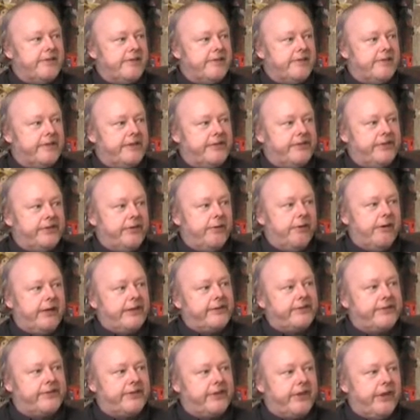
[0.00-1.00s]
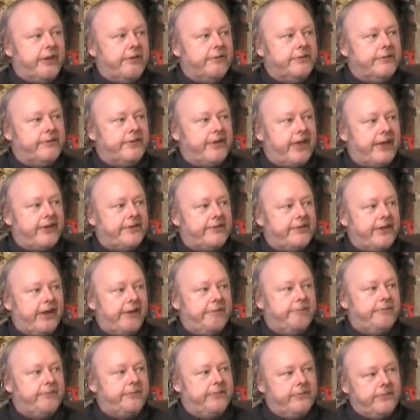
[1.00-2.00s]
You know, there's no excuse
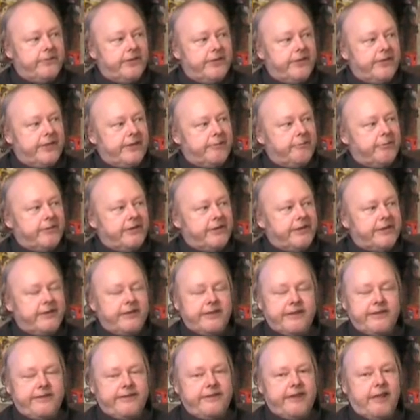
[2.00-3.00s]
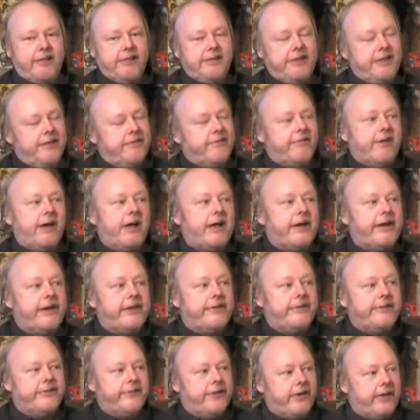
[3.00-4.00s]
except that they want you to sell your
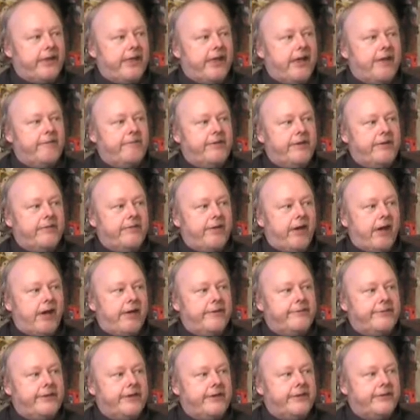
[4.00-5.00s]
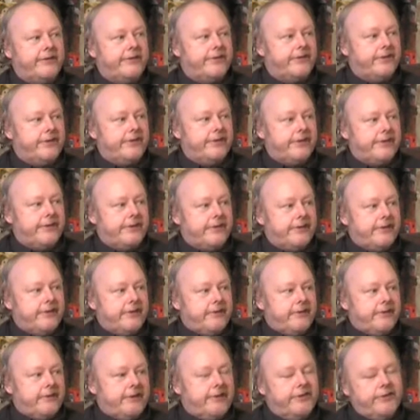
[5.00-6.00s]
finance on it every 5 years
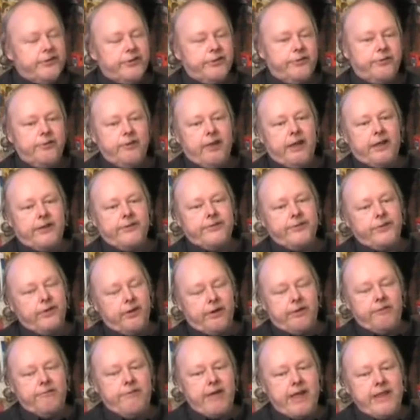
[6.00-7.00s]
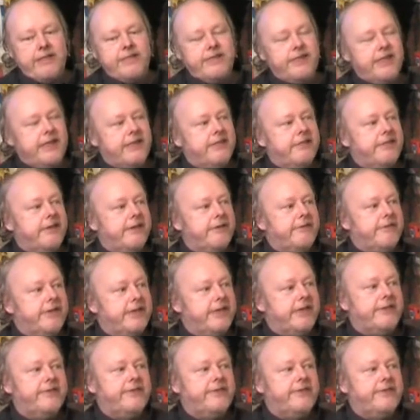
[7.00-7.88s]
and just like sort of rent it to you.